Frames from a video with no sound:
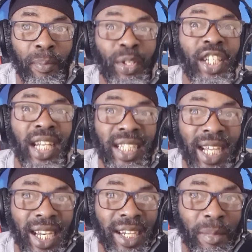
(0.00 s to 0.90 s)
President
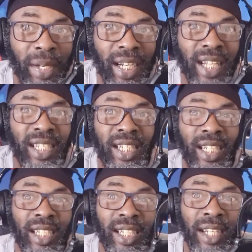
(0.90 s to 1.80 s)
Kennedy make the
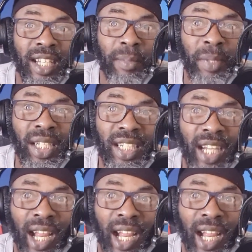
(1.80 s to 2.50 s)
speech,